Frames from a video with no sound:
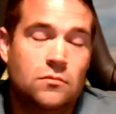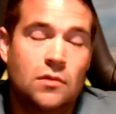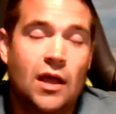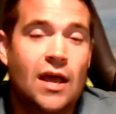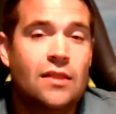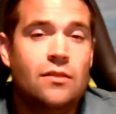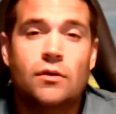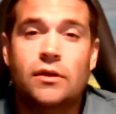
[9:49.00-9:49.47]

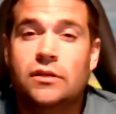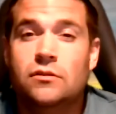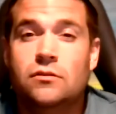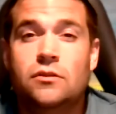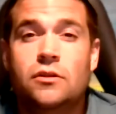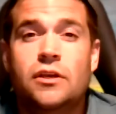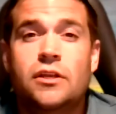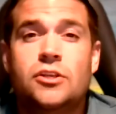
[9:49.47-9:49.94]
Either one,
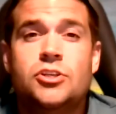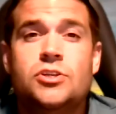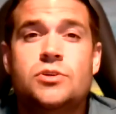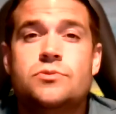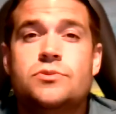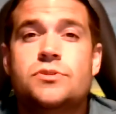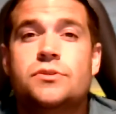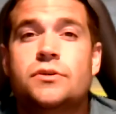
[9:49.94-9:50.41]
you get to
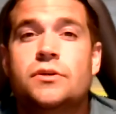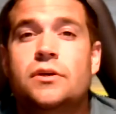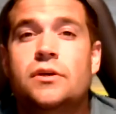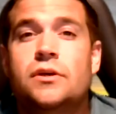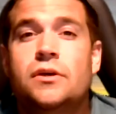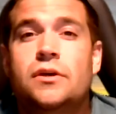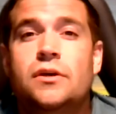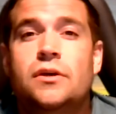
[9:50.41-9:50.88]
choose.
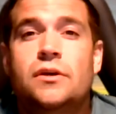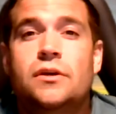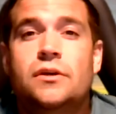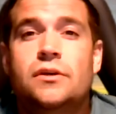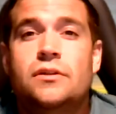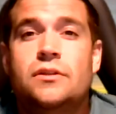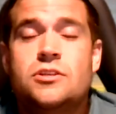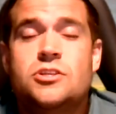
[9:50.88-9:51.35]

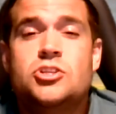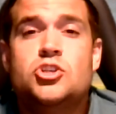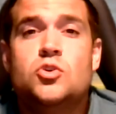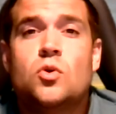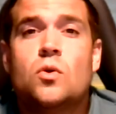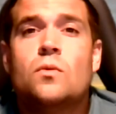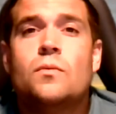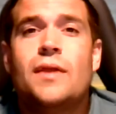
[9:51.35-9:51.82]
This is
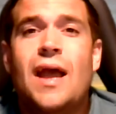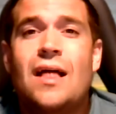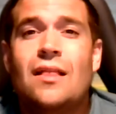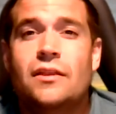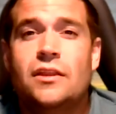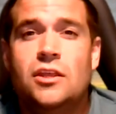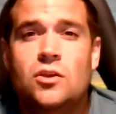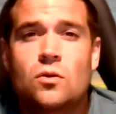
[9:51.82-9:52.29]
your
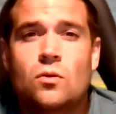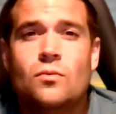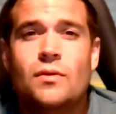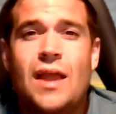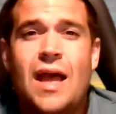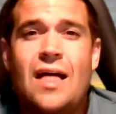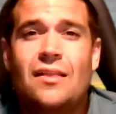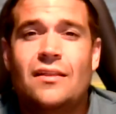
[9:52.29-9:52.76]
reality. Your
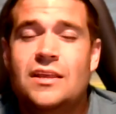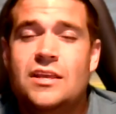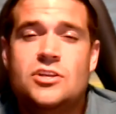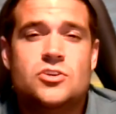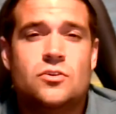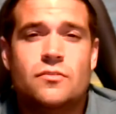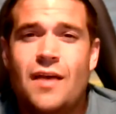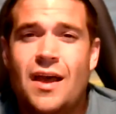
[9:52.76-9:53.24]
reality
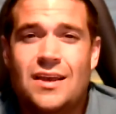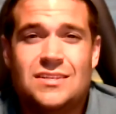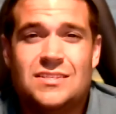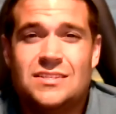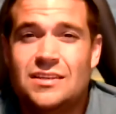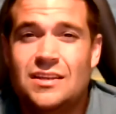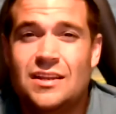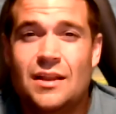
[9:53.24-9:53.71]
is your
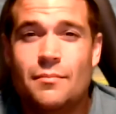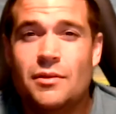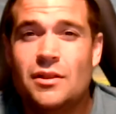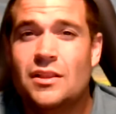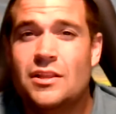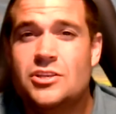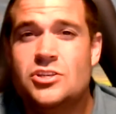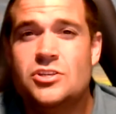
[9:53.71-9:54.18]
facts, and I'm going
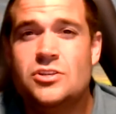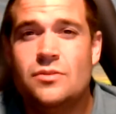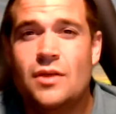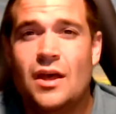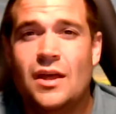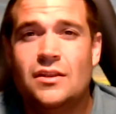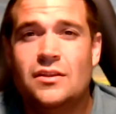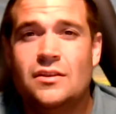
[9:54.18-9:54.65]
to let you do
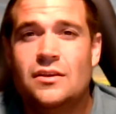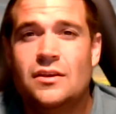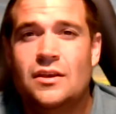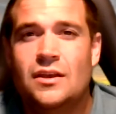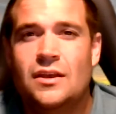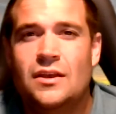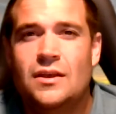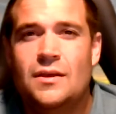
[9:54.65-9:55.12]
that.
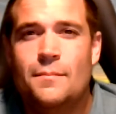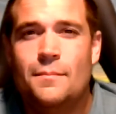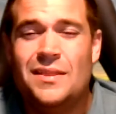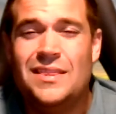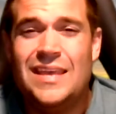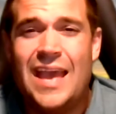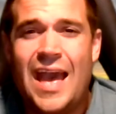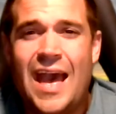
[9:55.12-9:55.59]
But
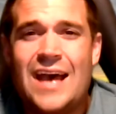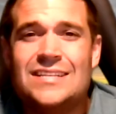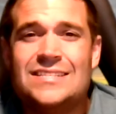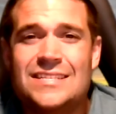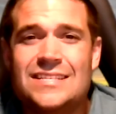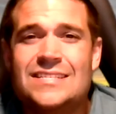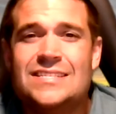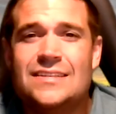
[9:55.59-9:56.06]
the
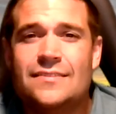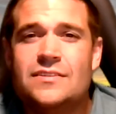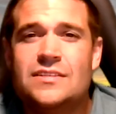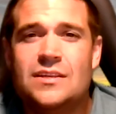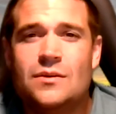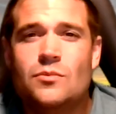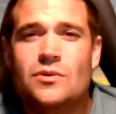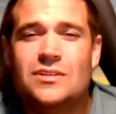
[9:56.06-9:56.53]
essence of
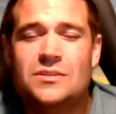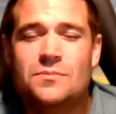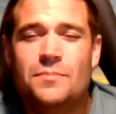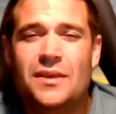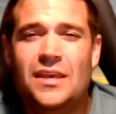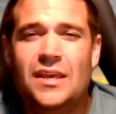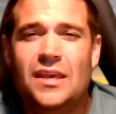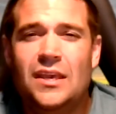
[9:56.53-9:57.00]
someone's
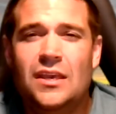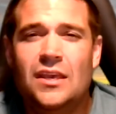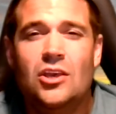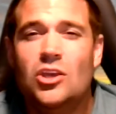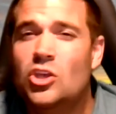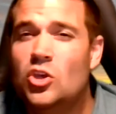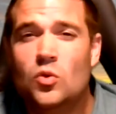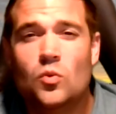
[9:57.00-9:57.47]
being,
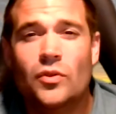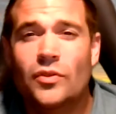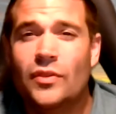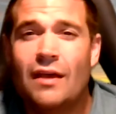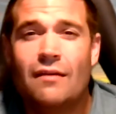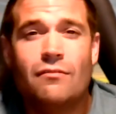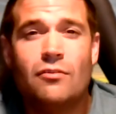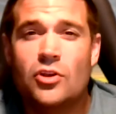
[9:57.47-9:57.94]
you will
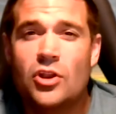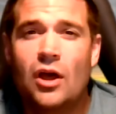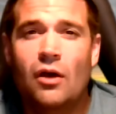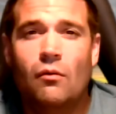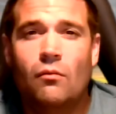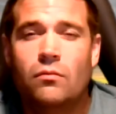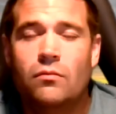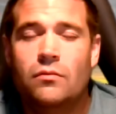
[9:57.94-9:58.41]
never
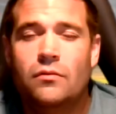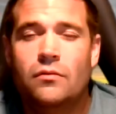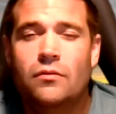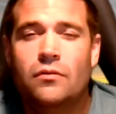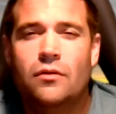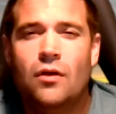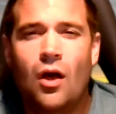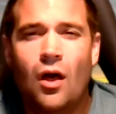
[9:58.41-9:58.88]
know.
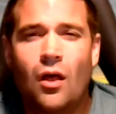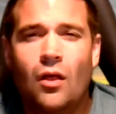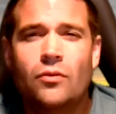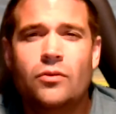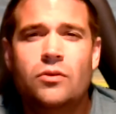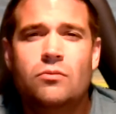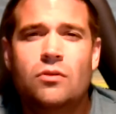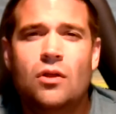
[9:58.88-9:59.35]
All
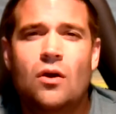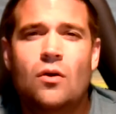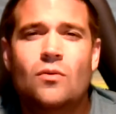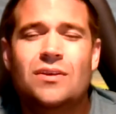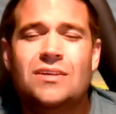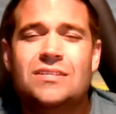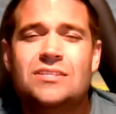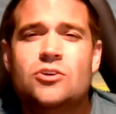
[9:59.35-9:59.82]
you know
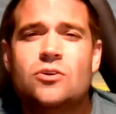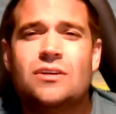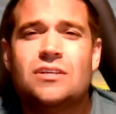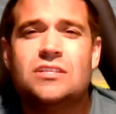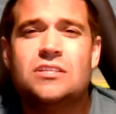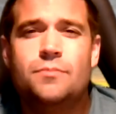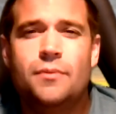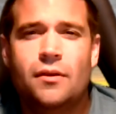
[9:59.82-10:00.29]
is your
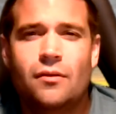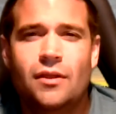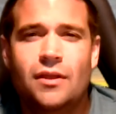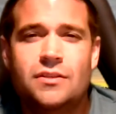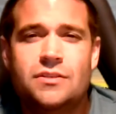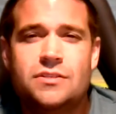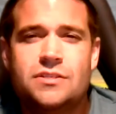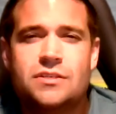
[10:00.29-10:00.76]

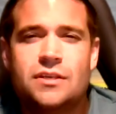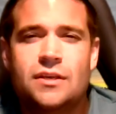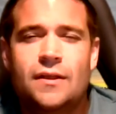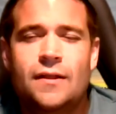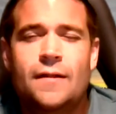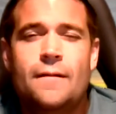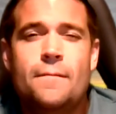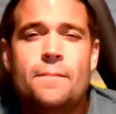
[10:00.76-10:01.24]
experience.
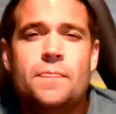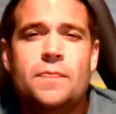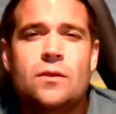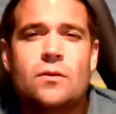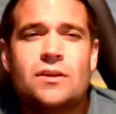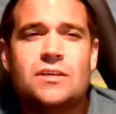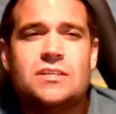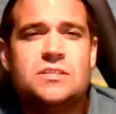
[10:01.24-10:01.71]

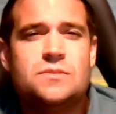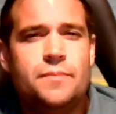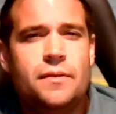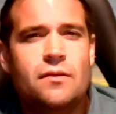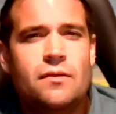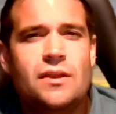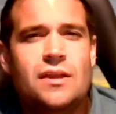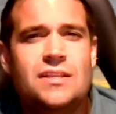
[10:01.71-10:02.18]
Your
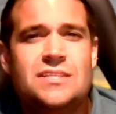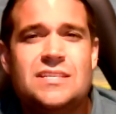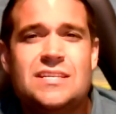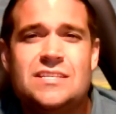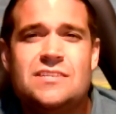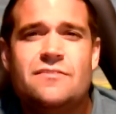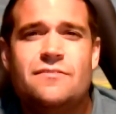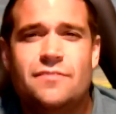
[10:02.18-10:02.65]
experience
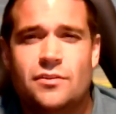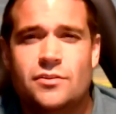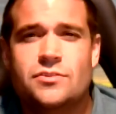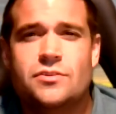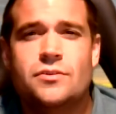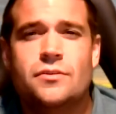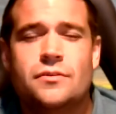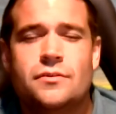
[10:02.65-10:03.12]
is
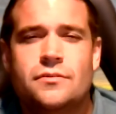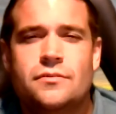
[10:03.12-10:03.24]
filtered.